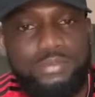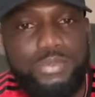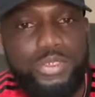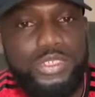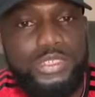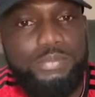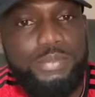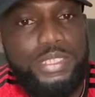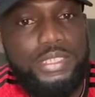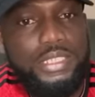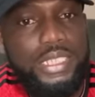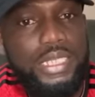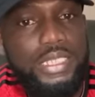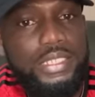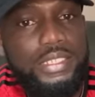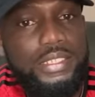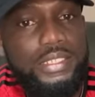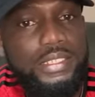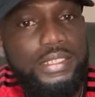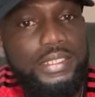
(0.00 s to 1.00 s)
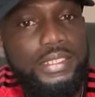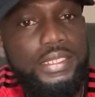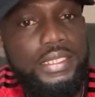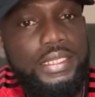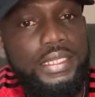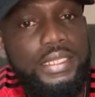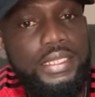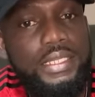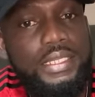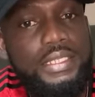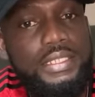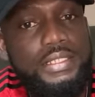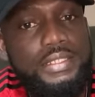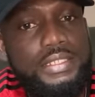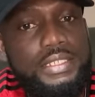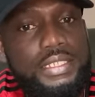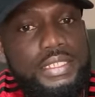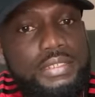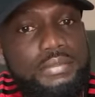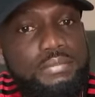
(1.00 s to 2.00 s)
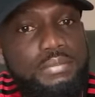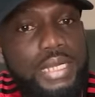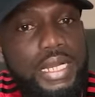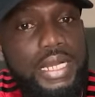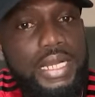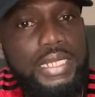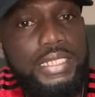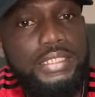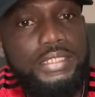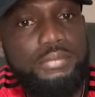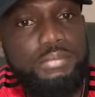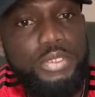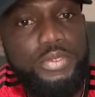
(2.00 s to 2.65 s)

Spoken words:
more special. Team Boss, me